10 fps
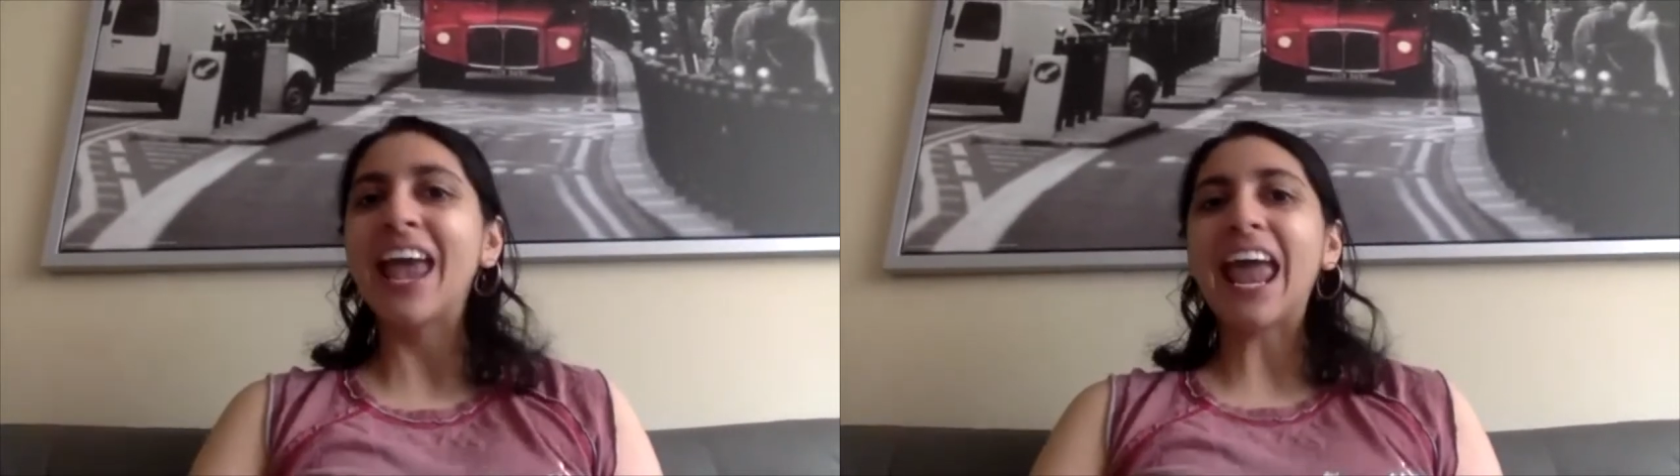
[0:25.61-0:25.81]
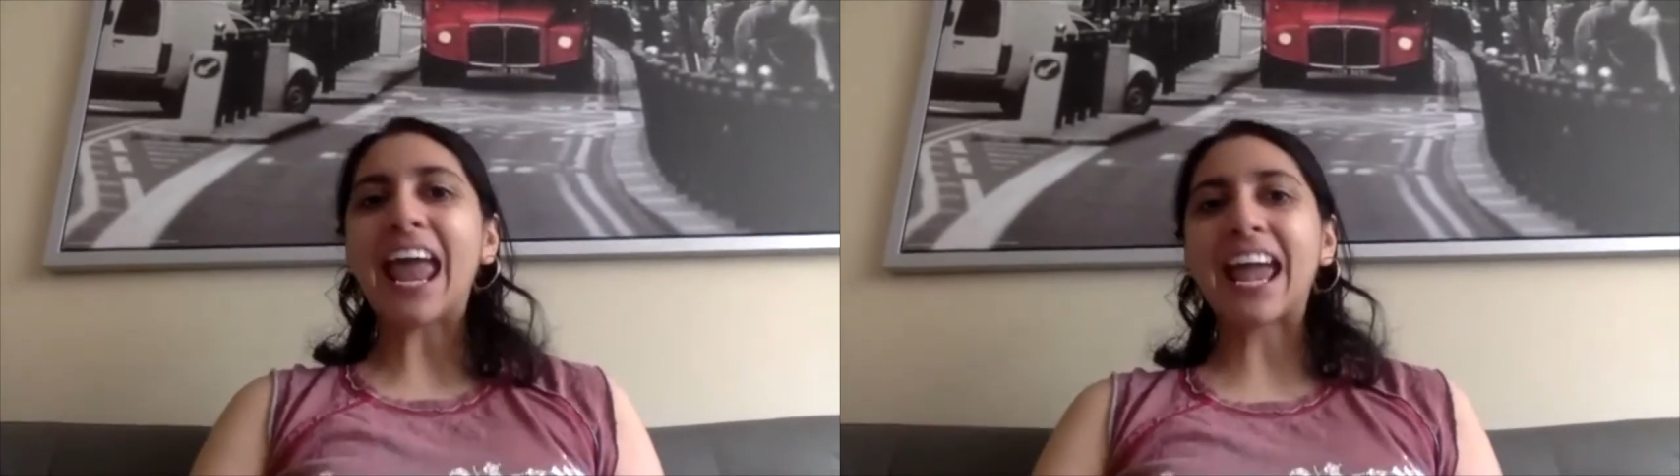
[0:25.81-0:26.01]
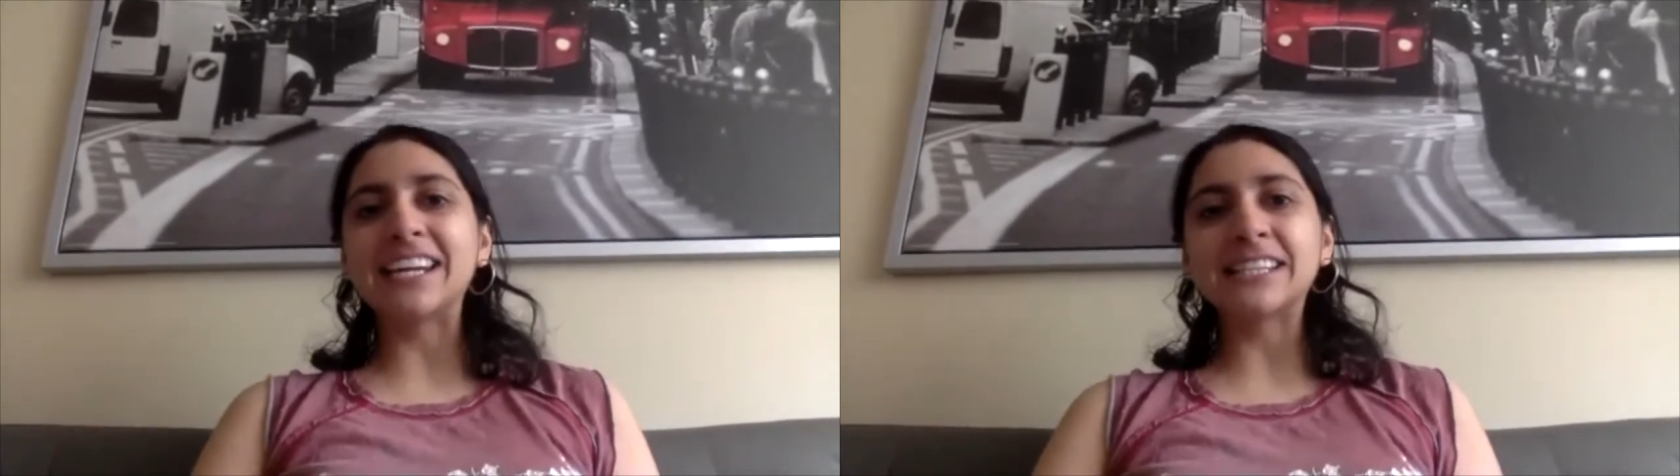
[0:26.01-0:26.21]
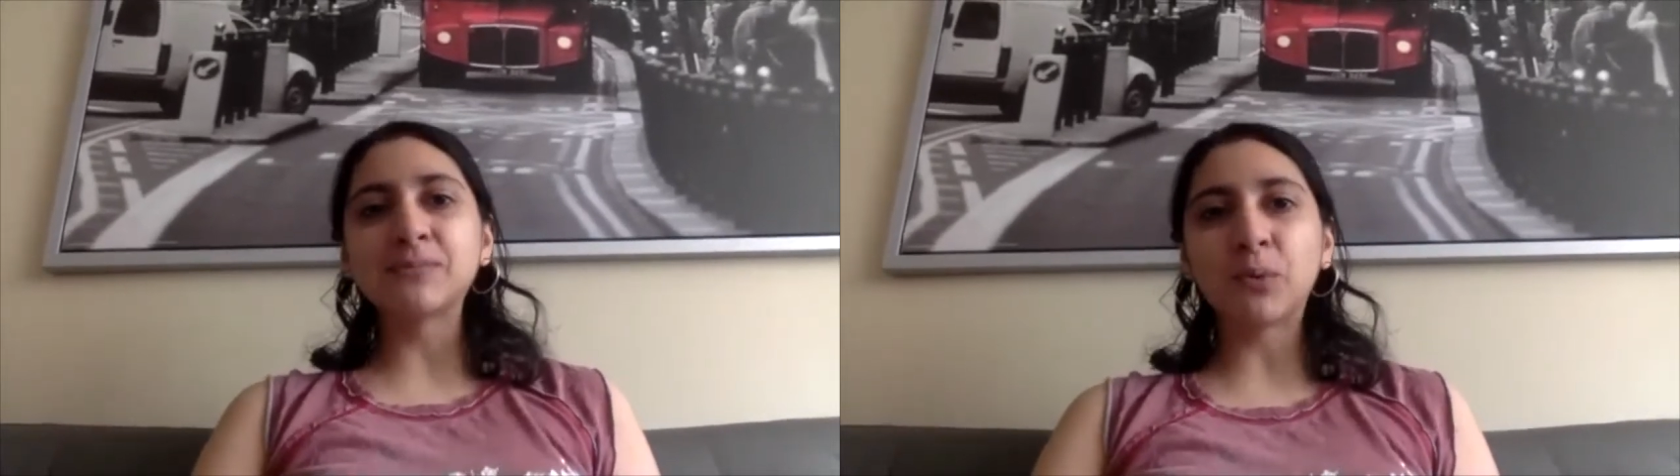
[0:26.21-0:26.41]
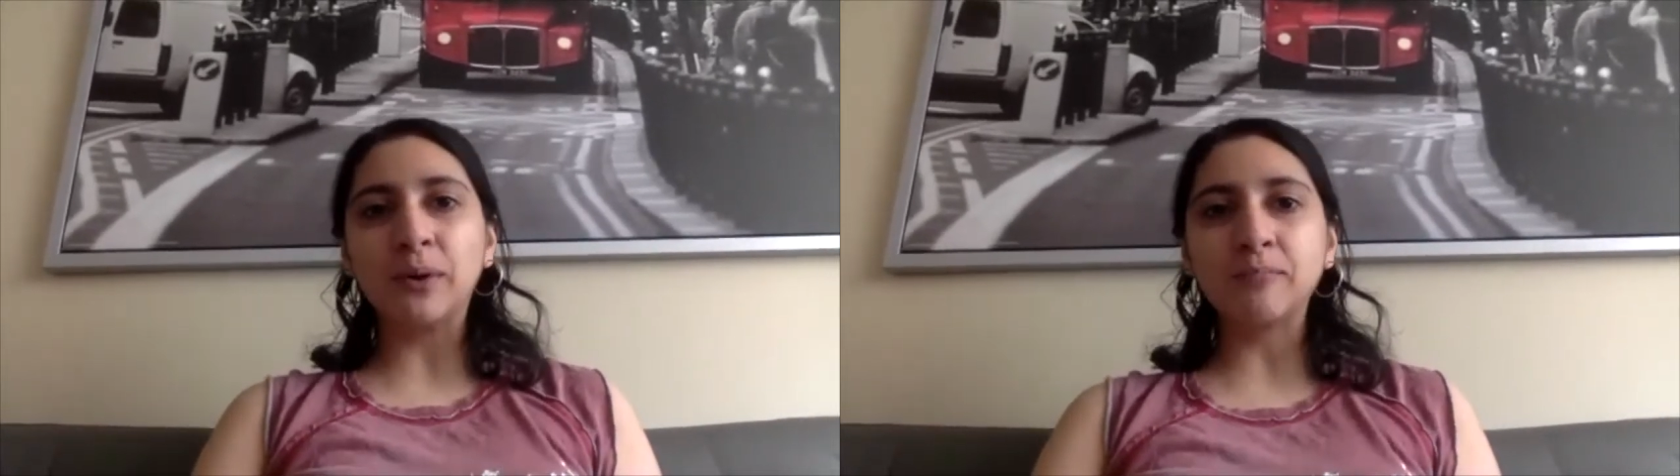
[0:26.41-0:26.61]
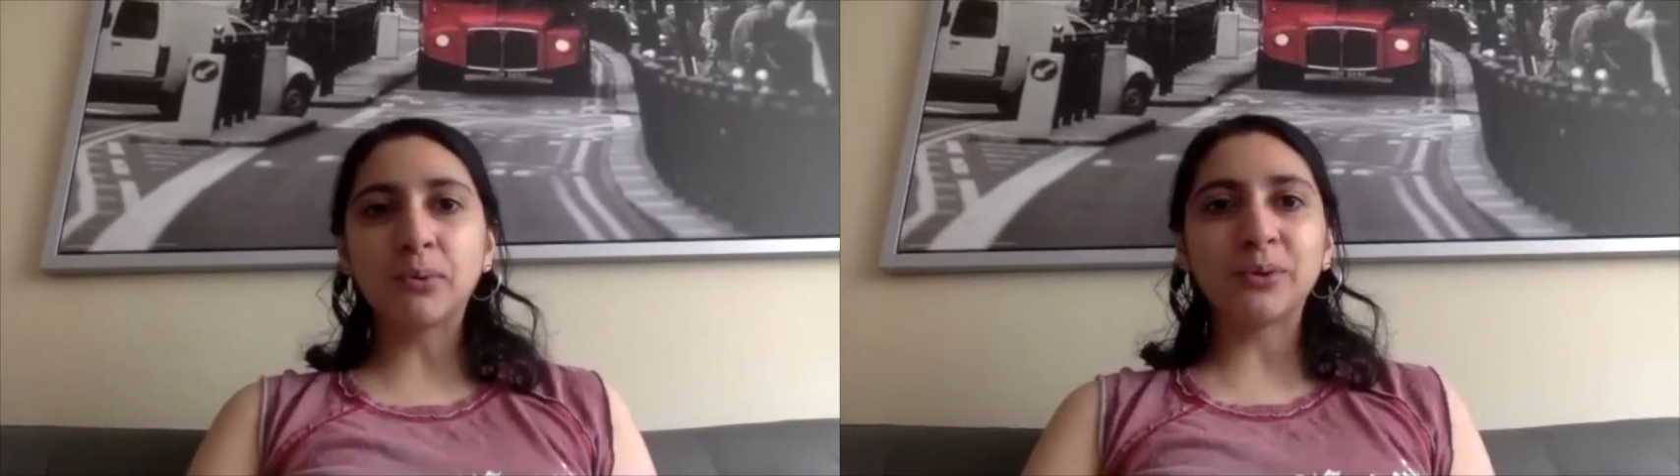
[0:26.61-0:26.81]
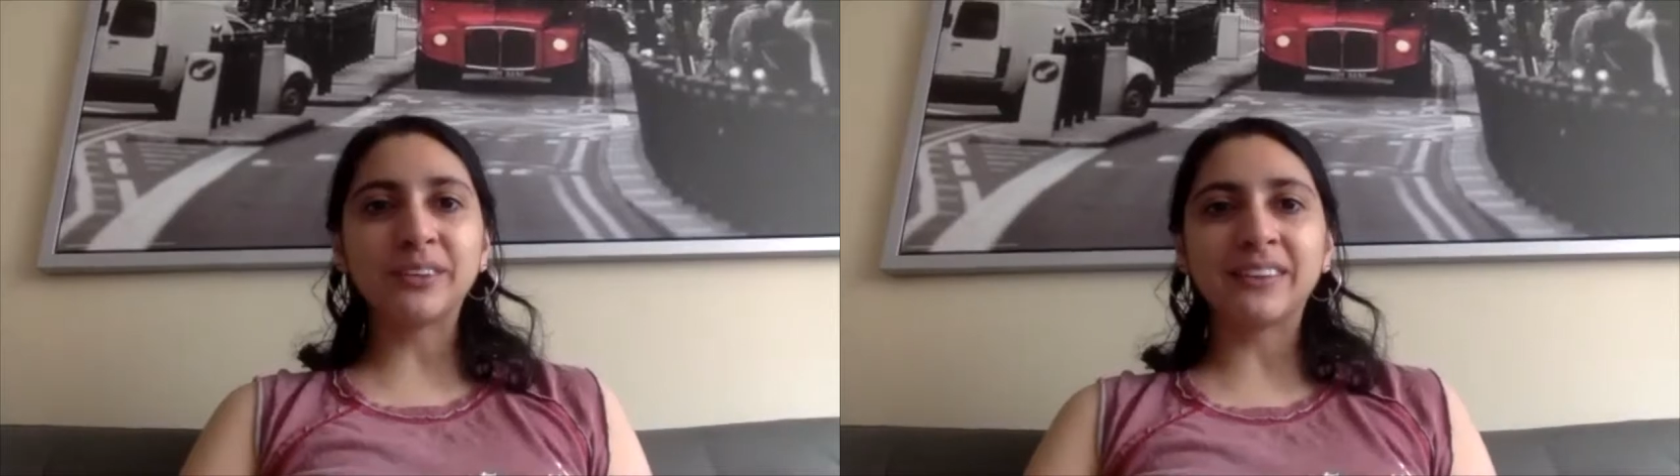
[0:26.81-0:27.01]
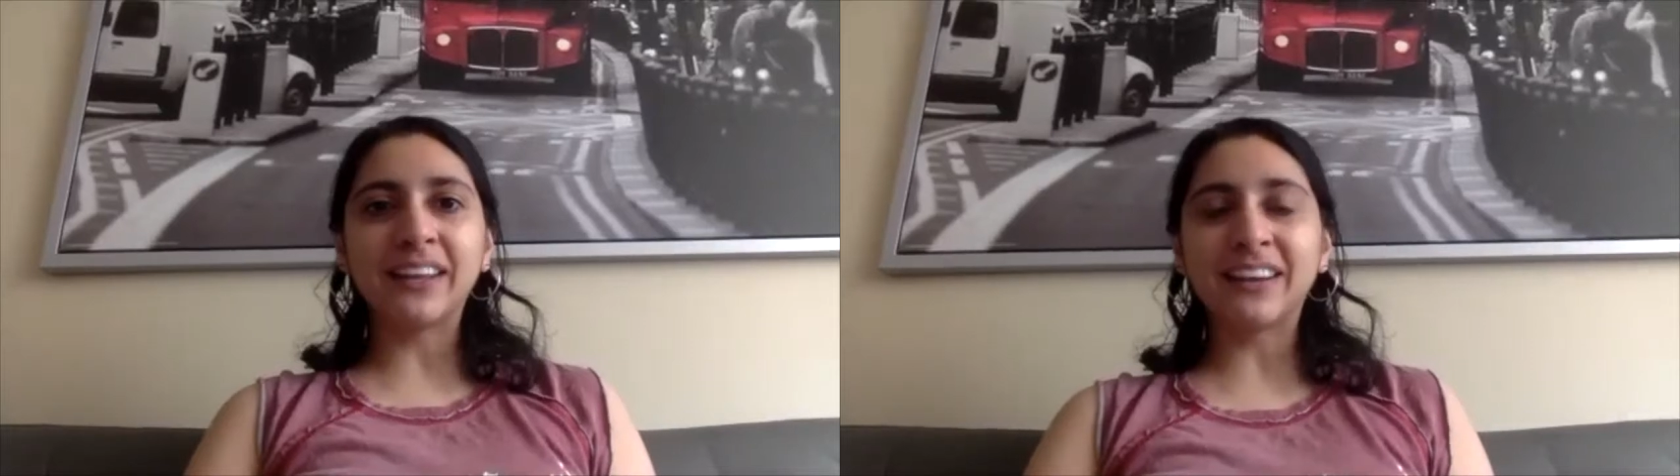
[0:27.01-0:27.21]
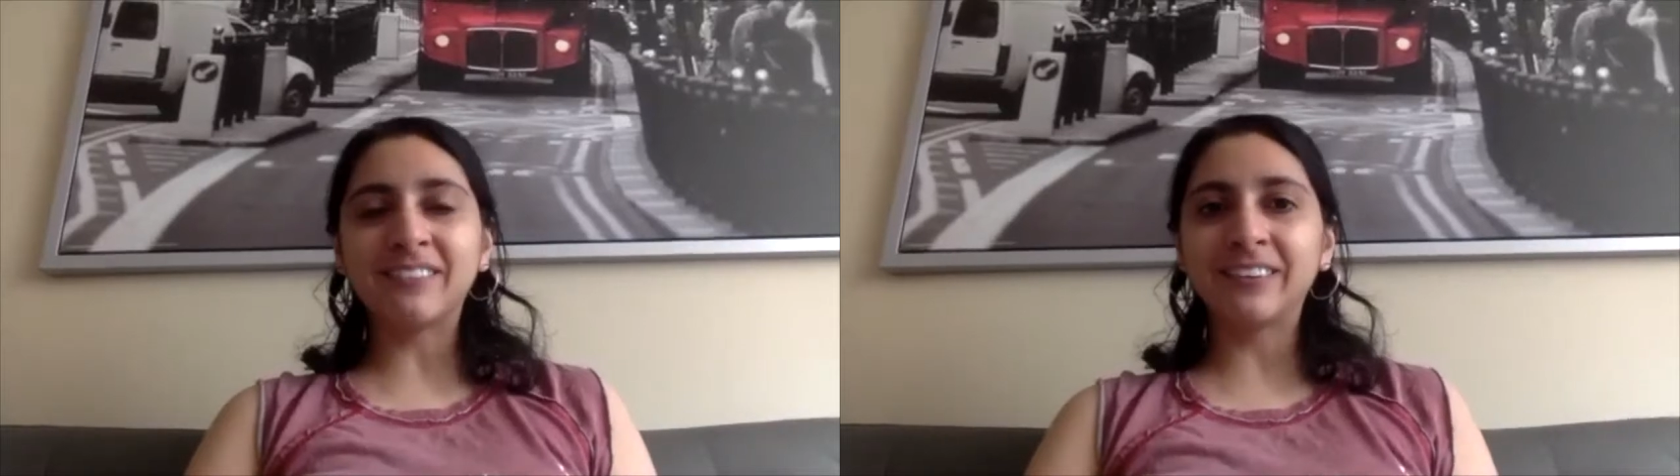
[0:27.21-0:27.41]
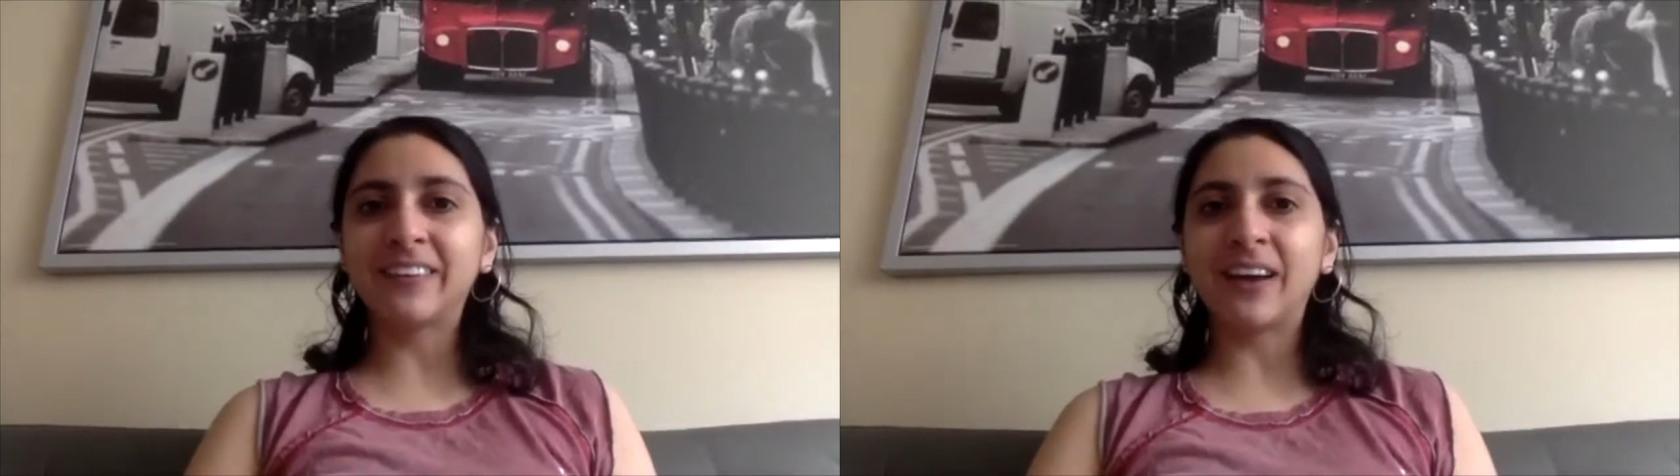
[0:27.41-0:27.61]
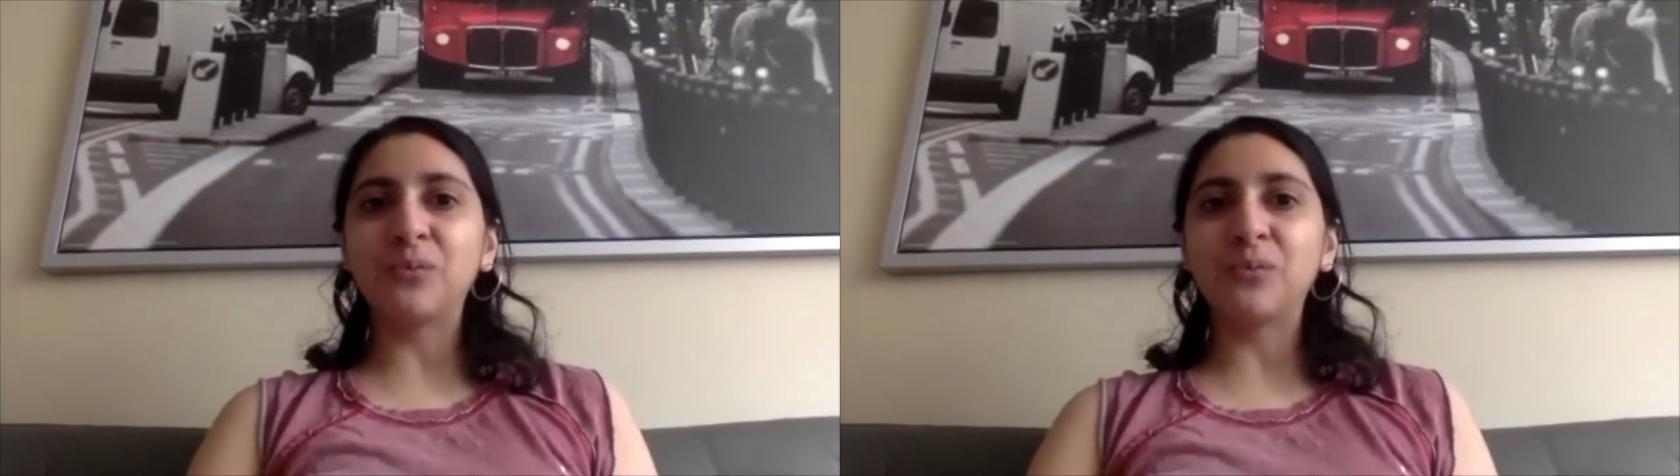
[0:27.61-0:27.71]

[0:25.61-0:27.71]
and it's more important than ever that